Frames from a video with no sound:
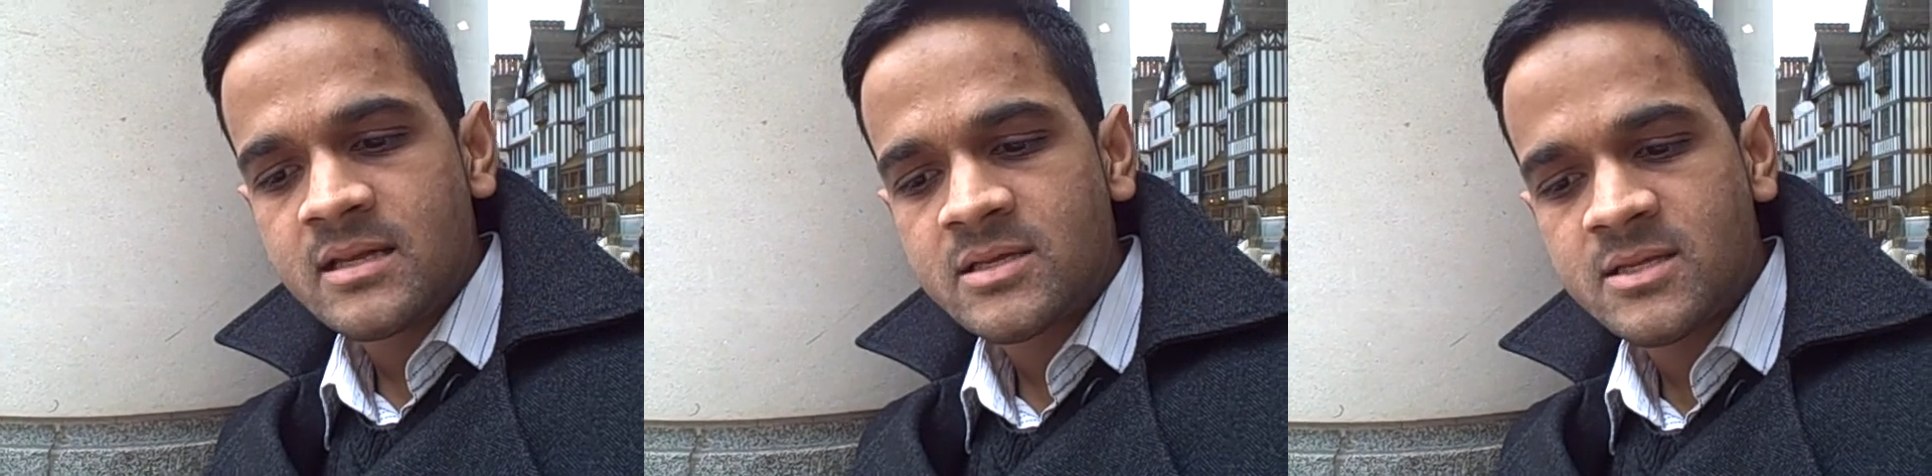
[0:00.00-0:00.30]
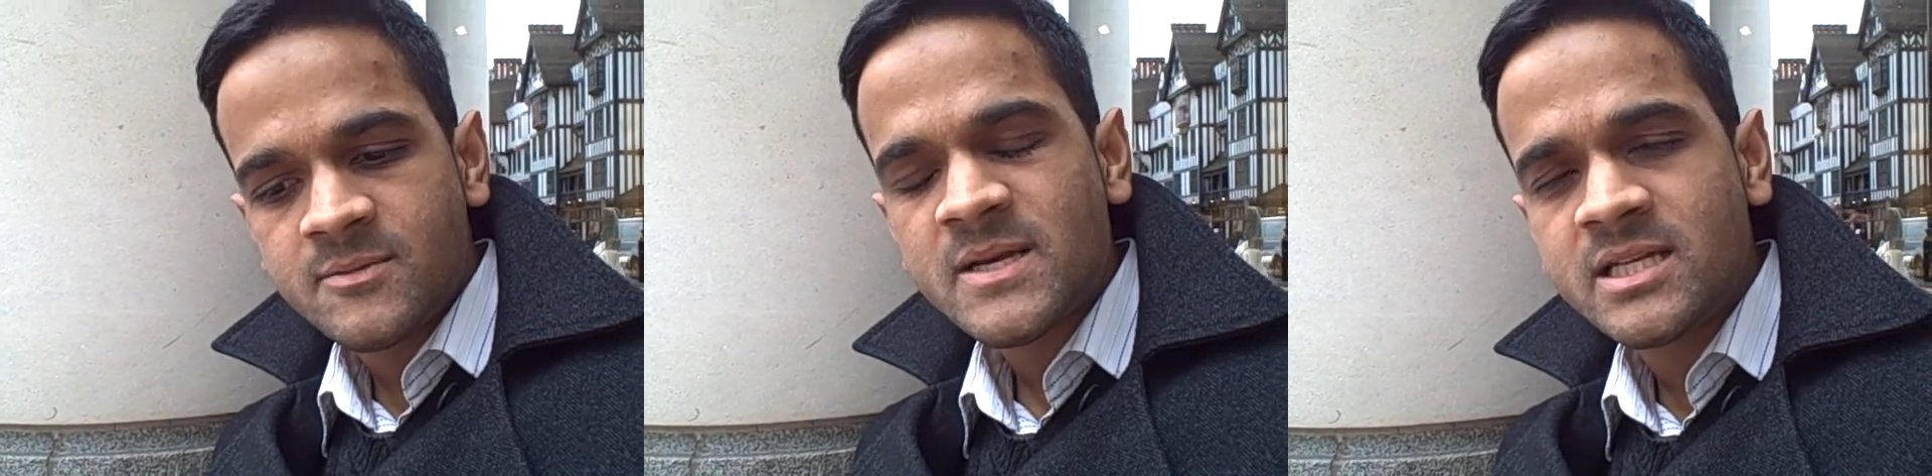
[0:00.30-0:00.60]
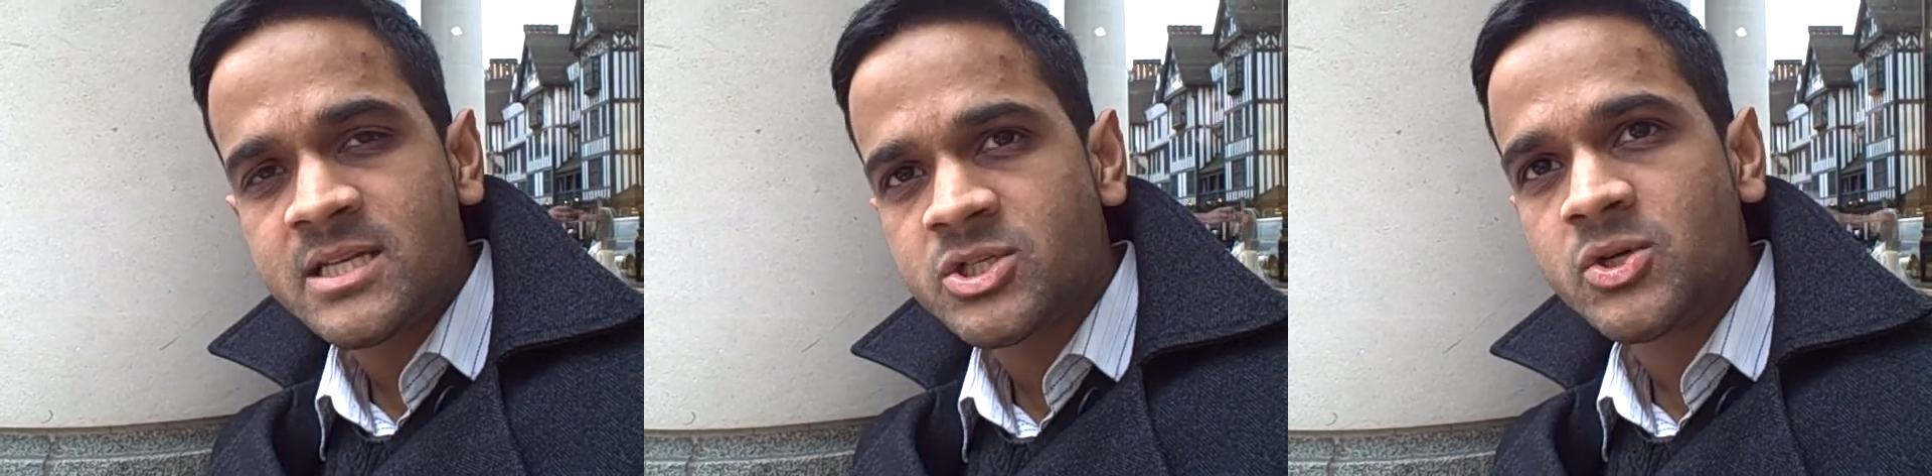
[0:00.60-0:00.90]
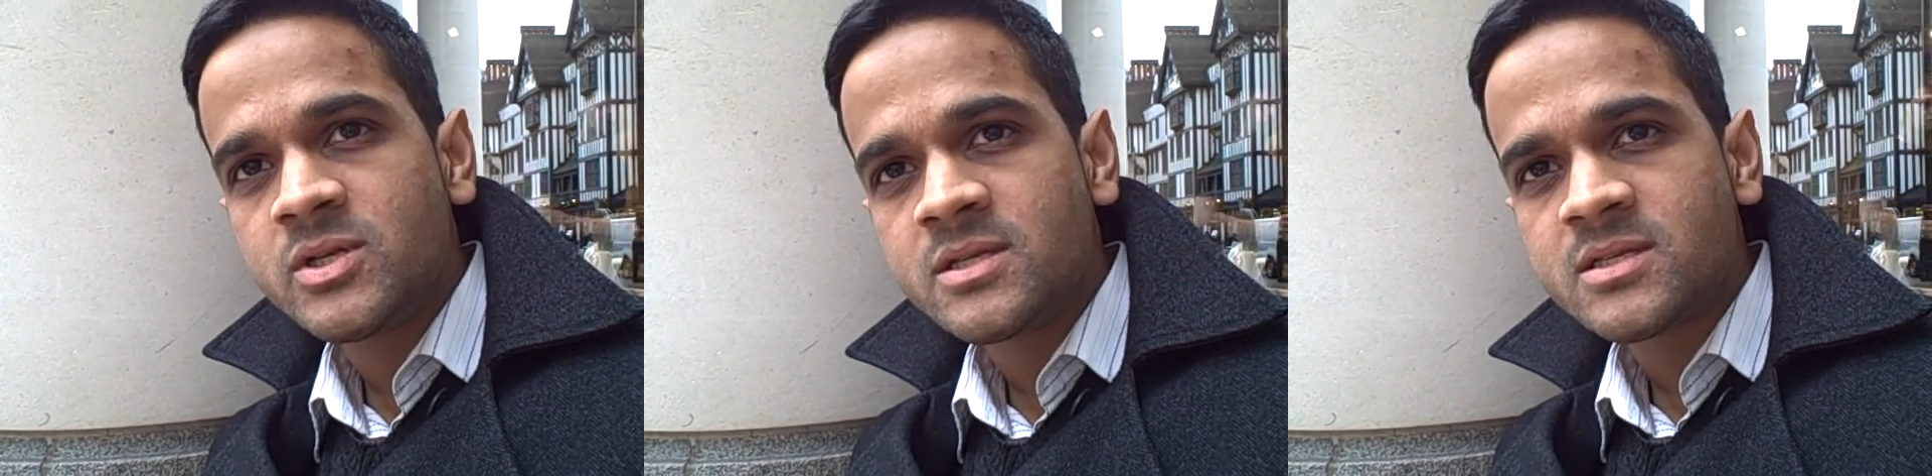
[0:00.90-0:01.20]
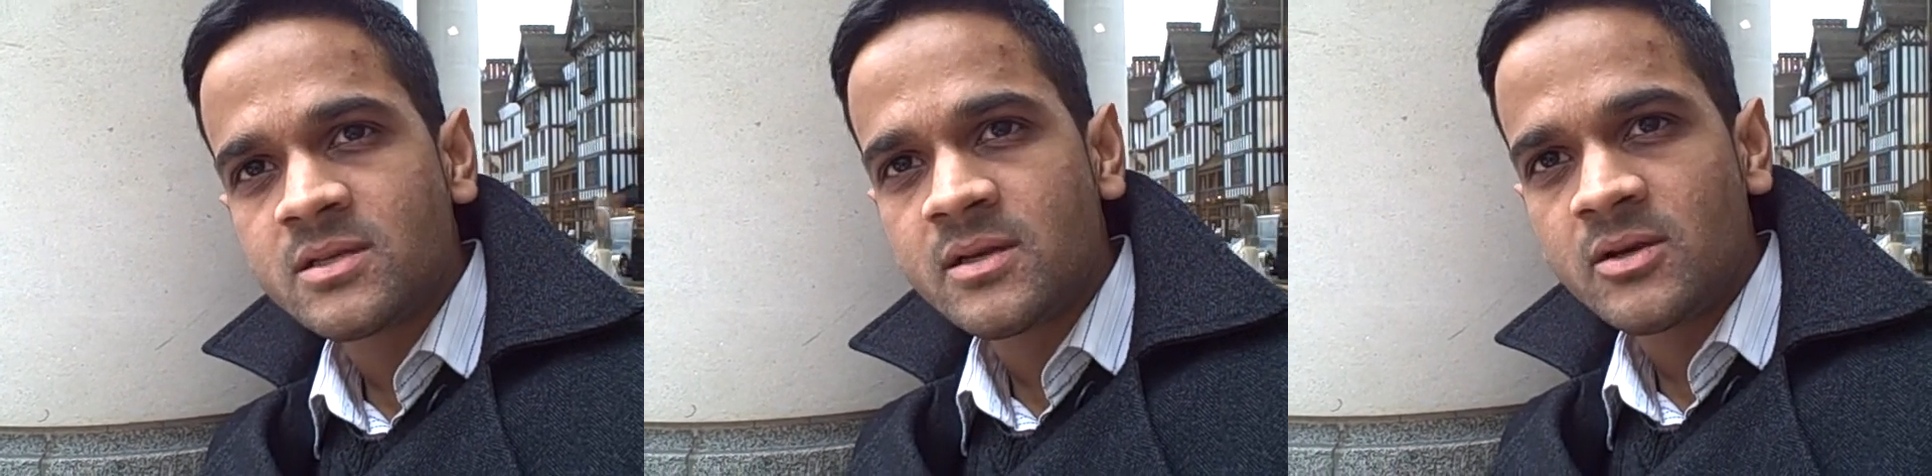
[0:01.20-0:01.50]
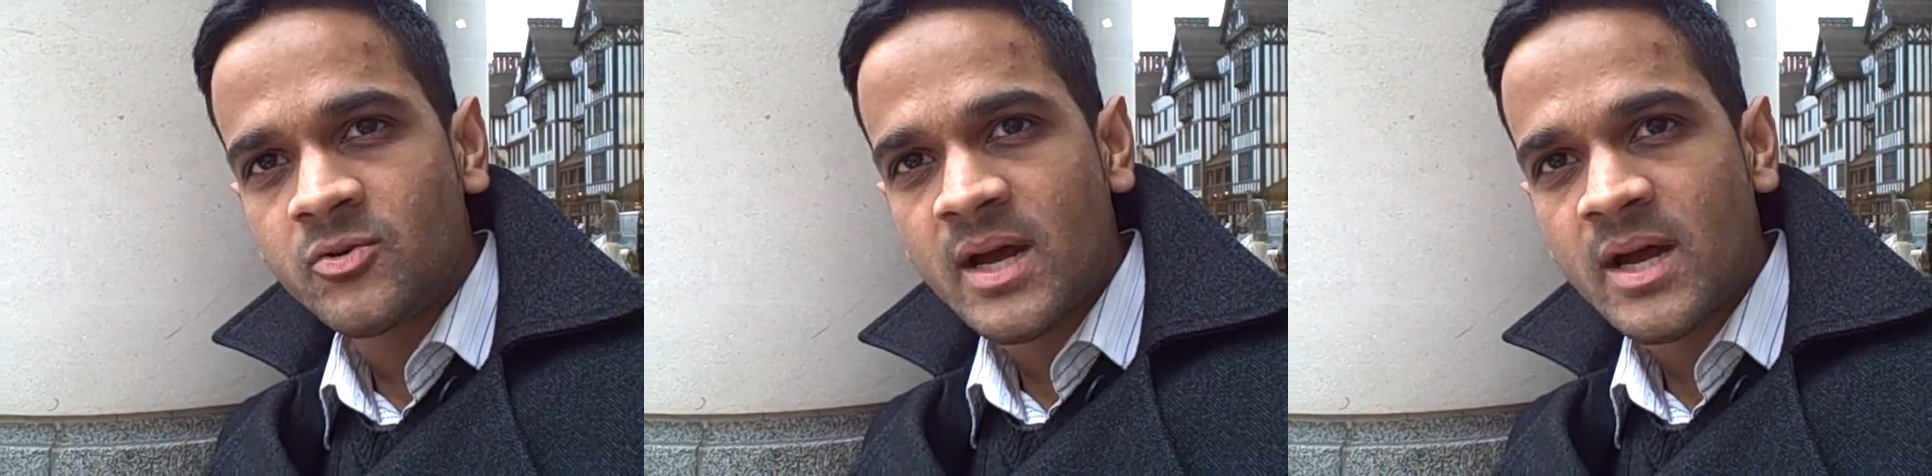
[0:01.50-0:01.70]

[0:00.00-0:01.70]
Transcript: especially students and, and,